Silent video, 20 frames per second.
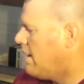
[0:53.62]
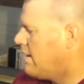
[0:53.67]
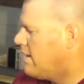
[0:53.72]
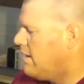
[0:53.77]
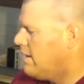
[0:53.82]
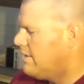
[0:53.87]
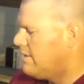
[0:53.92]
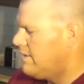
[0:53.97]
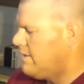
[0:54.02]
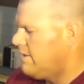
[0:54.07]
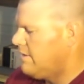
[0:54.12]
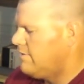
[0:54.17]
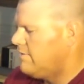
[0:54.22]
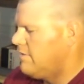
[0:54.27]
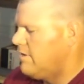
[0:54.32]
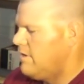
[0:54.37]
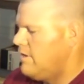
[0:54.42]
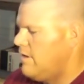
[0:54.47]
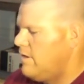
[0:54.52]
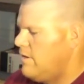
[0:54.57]
I cut
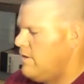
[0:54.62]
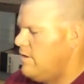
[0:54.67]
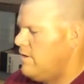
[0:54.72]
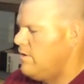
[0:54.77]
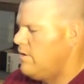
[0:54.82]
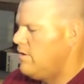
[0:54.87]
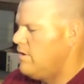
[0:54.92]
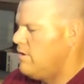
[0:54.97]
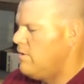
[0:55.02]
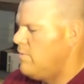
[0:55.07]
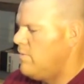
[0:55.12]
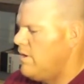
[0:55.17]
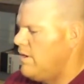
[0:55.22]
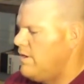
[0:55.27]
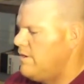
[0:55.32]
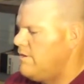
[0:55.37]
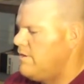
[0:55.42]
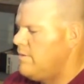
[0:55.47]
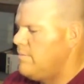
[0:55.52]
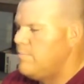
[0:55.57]
these, and then you're going to
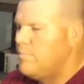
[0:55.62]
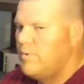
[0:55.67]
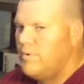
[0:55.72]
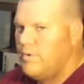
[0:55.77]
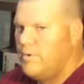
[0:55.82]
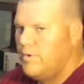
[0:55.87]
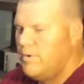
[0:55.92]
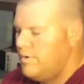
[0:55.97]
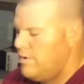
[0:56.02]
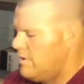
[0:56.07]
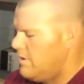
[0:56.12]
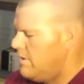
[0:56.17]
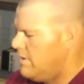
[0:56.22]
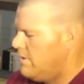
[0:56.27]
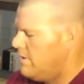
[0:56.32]
want to deburr